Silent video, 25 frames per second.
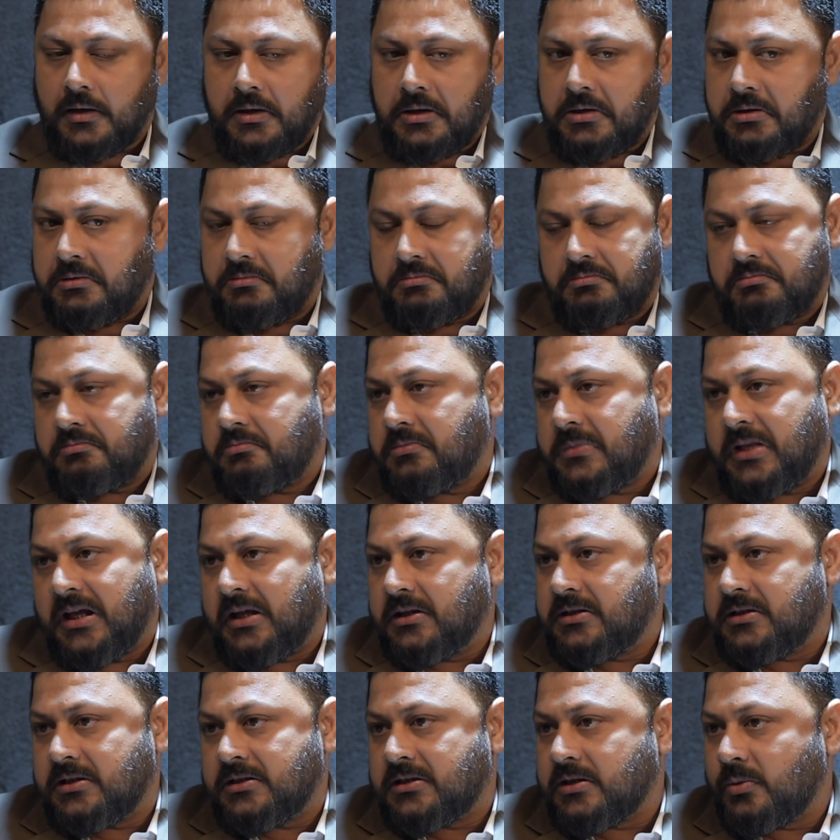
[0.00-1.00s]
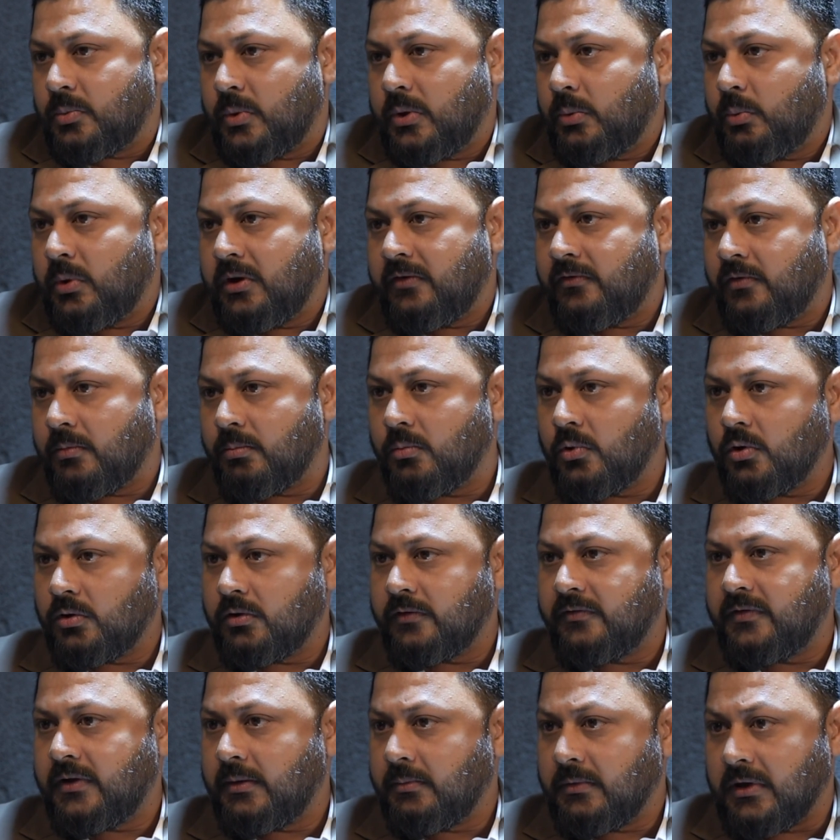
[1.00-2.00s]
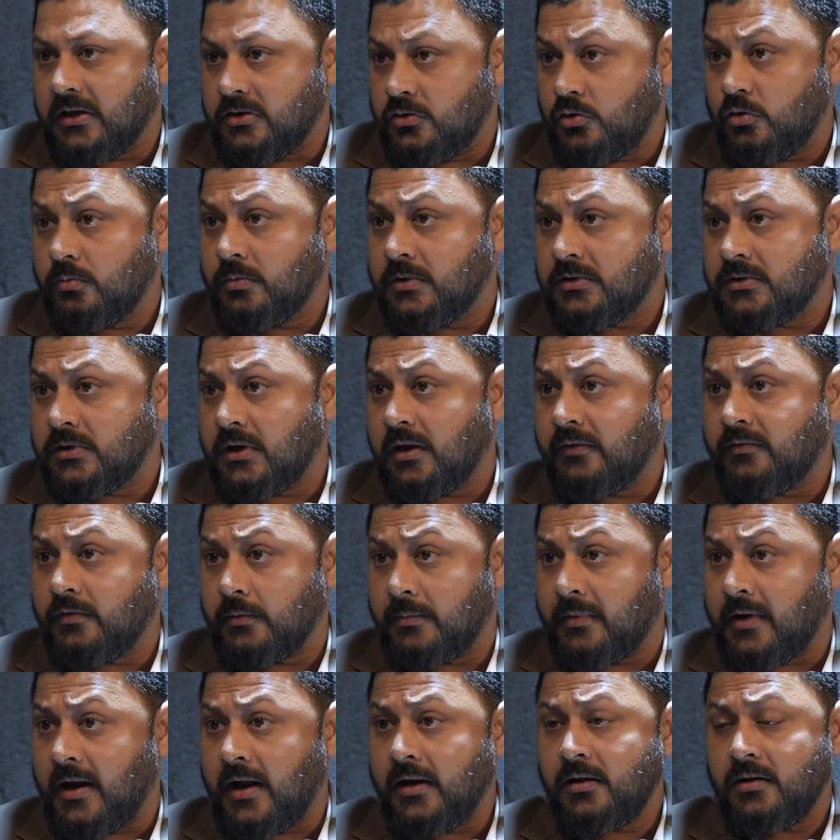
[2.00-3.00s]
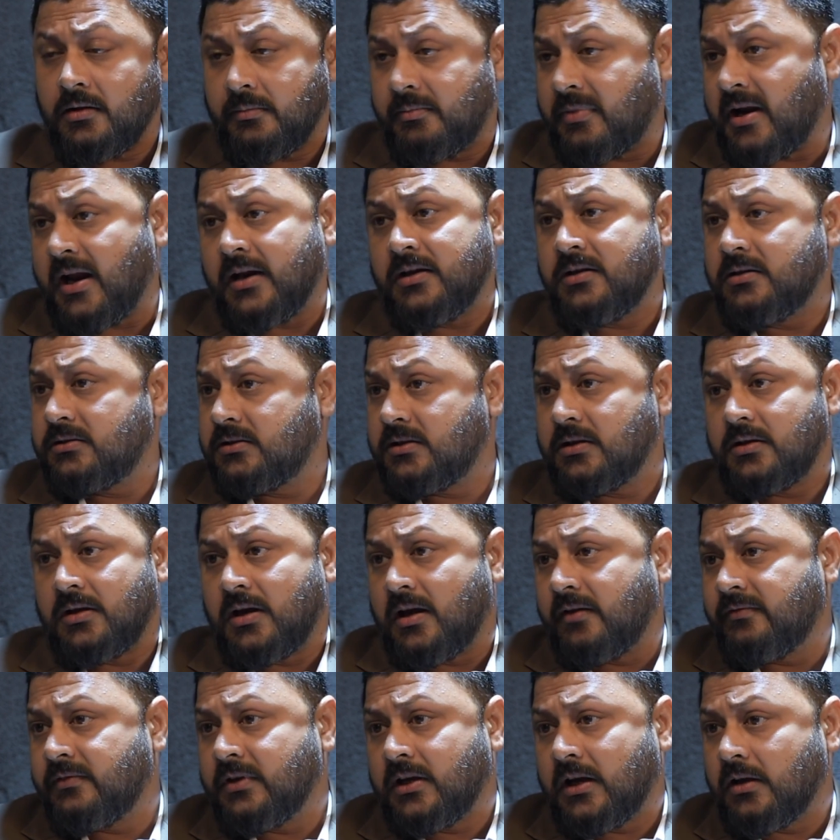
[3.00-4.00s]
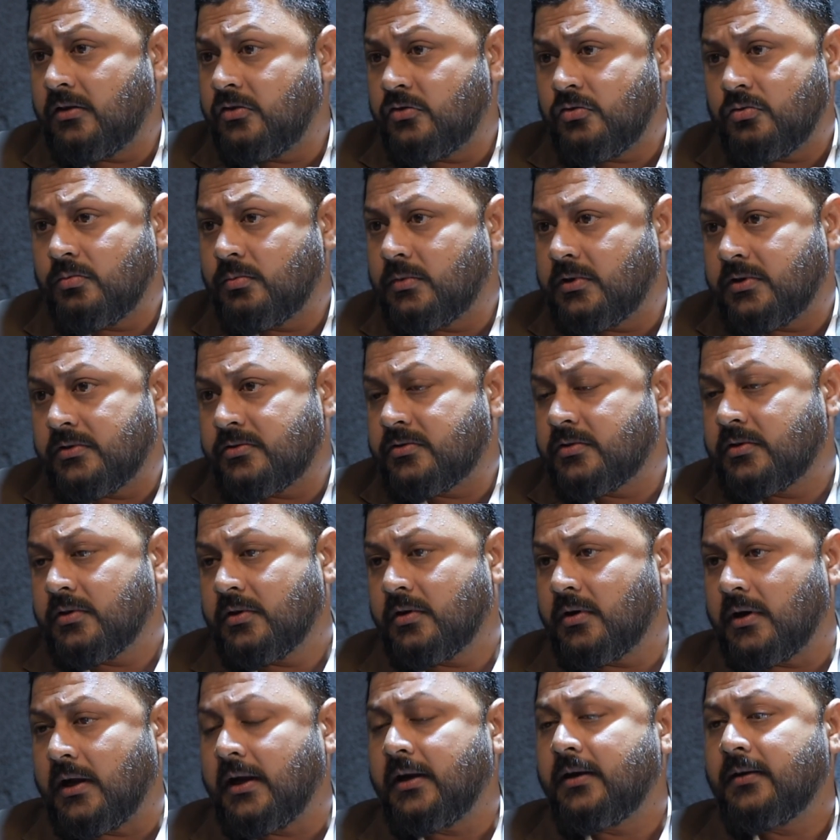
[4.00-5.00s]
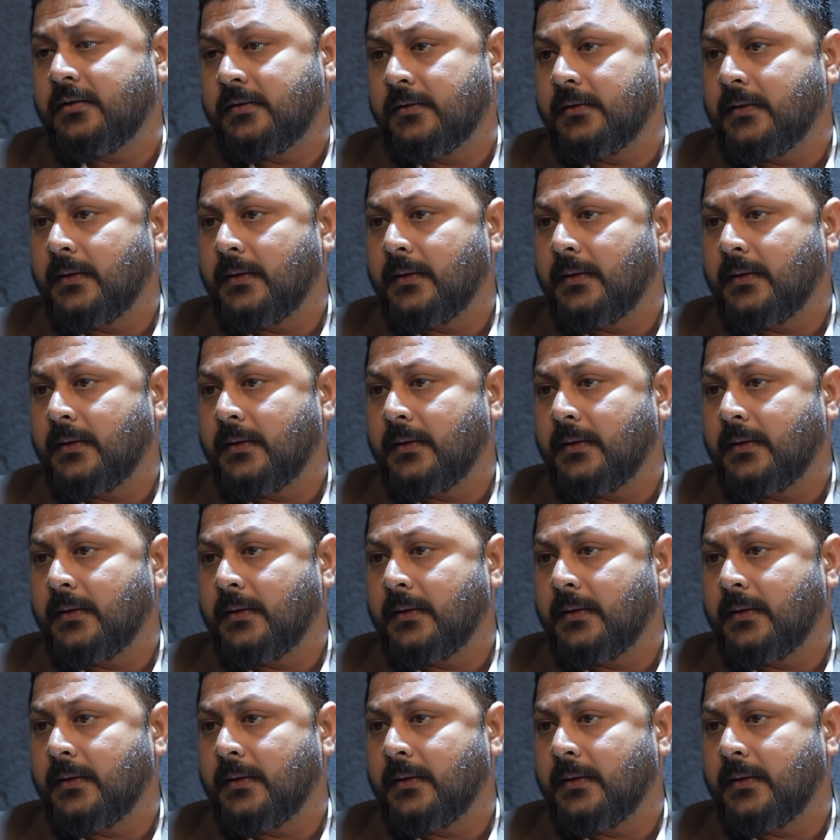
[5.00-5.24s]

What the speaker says: And it's a win-win for both of them. Consumers love the brands love the consumers, right?